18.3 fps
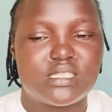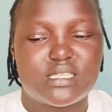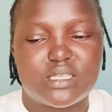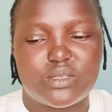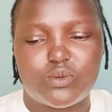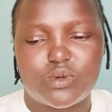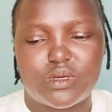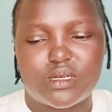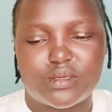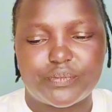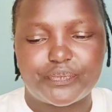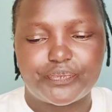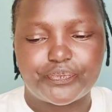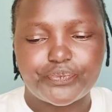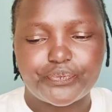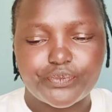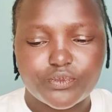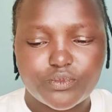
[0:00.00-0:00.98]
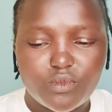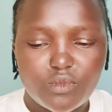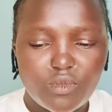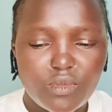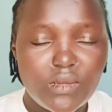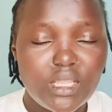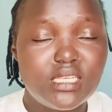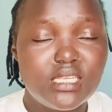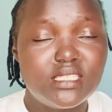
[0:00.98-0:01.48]
were
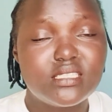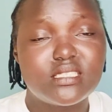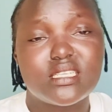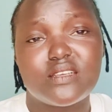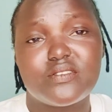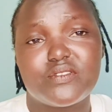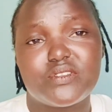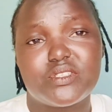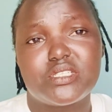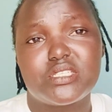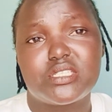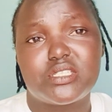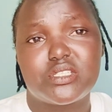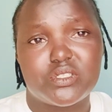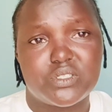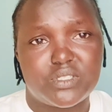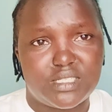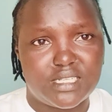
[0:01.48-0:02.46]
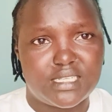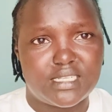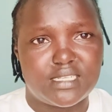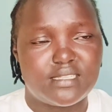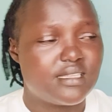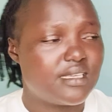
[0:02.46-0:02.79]
interviewed today,